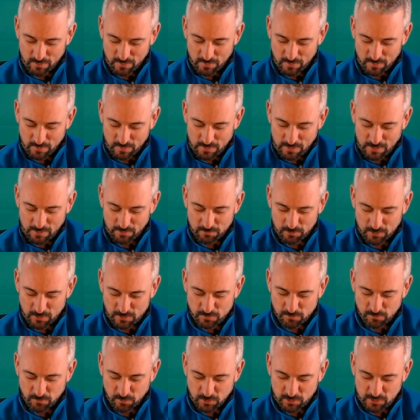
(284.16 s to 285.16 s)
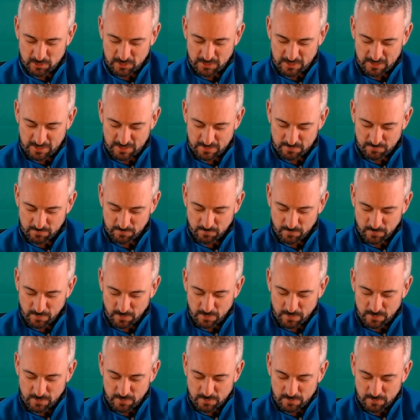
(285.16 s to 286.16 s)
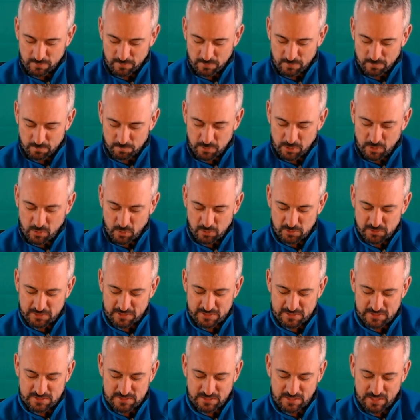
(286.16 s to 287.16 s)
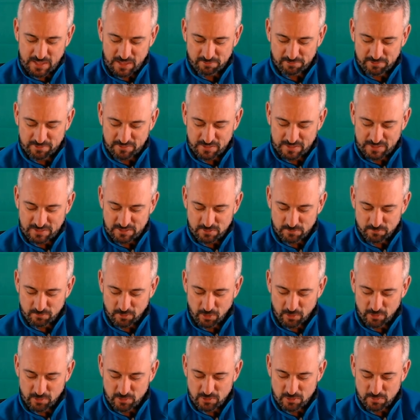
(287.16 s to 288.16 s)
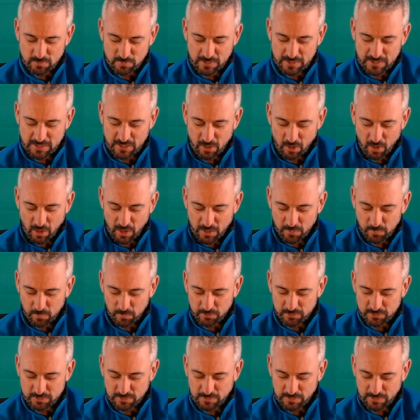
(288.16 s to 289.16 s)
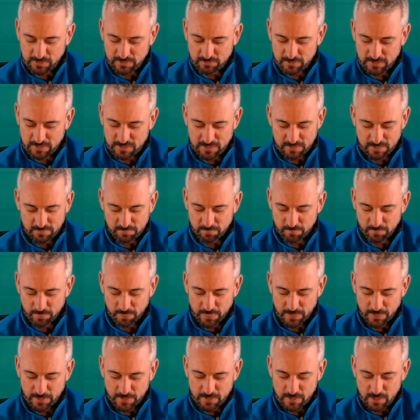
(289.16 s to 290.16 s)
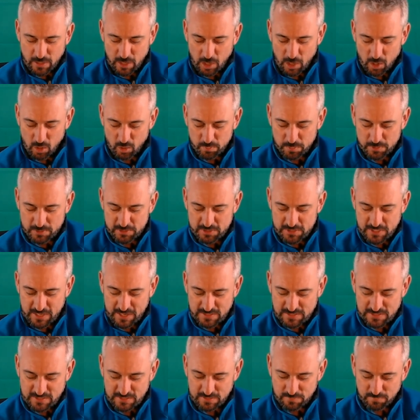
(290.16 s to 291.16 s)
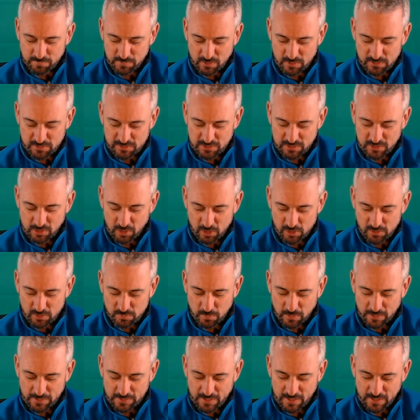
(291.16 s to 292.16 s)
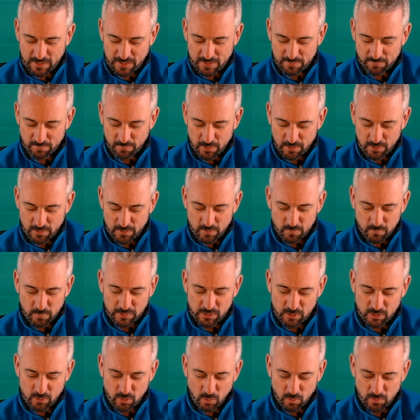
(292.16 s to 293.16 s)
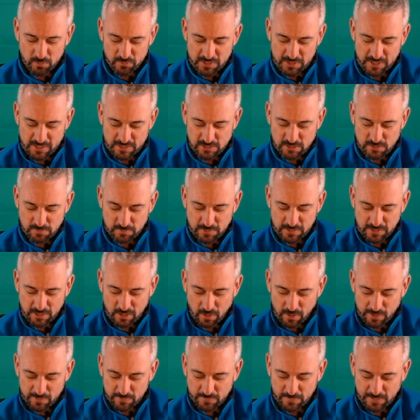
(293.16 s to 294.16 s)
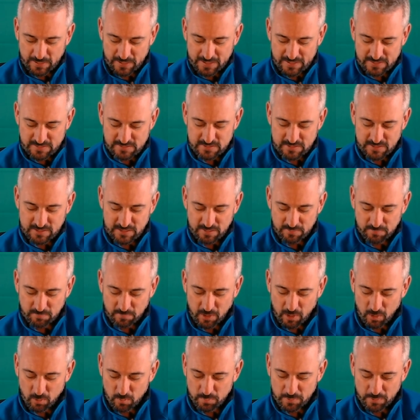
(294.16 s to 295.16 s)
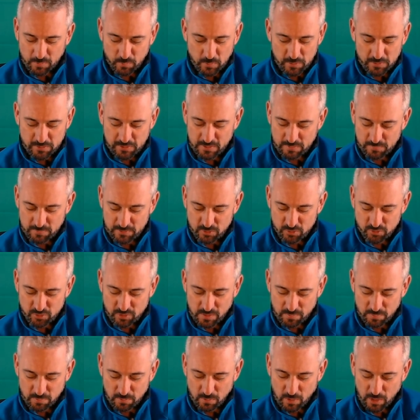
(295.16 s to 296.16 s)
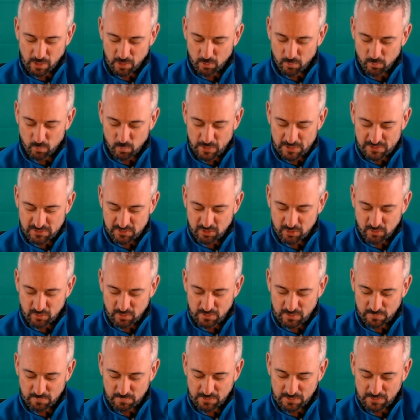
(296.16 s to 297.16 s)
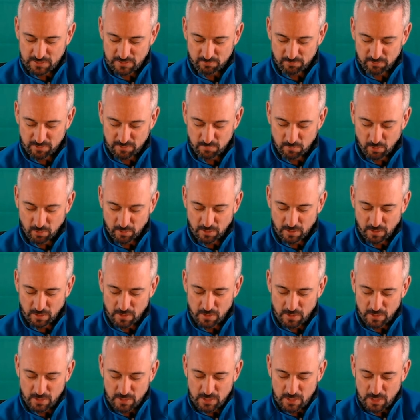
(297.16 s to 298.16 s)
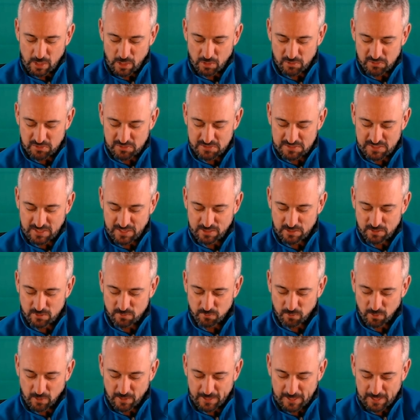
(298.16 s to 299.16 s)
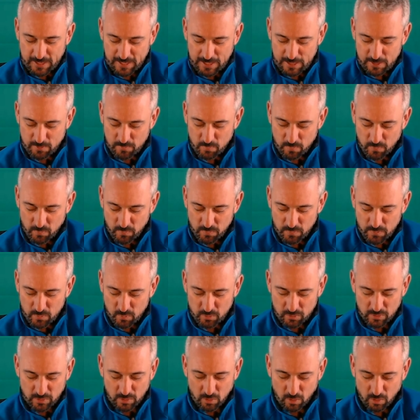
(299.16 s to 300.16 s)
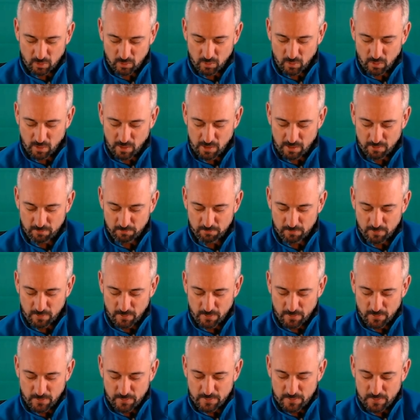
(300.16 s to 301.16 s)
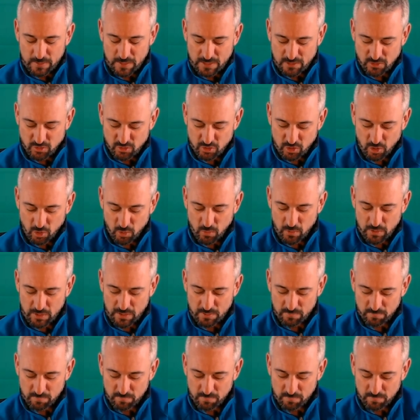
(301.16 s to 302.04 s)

Now, verse 14, because he is lovingly devoted to me, I will deliver him. I will protect him because he knows my name. When he calls out to me, I will answer him. I will be with him in trouble. I will rescue him and give him honor. I'll satisfy him with a long life and show him